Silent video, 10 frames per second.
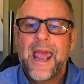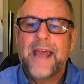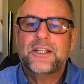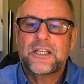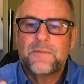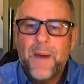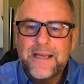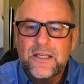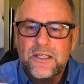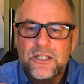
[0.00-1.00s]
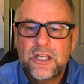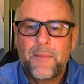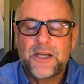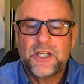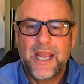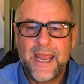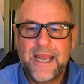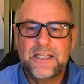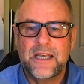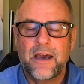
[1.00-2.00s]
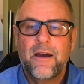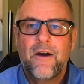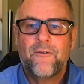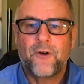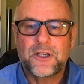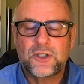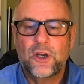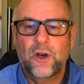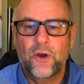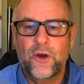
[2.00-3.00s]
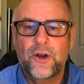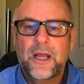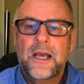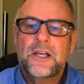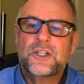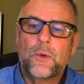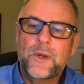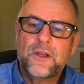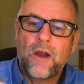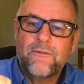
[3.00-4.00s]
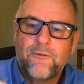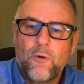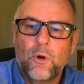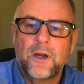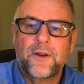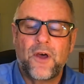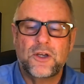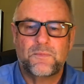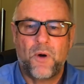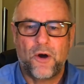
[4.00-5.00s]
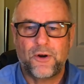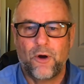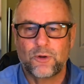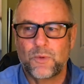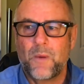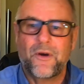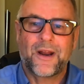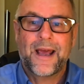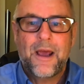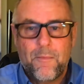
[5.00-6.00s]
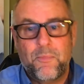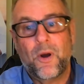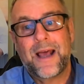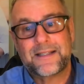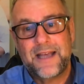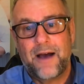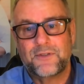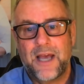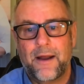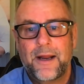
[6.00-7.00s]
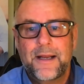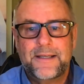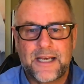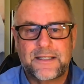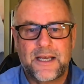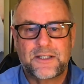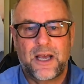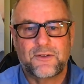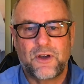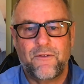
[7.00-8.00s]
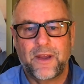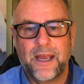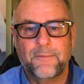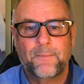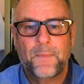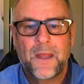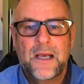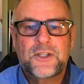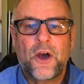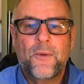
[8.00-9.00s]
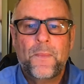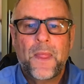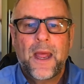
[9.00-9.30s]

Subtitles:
it just makes it so much easier for us to learn so we don't fall into those potholes where we've got to pull ourselves out, dust ourselves off again. So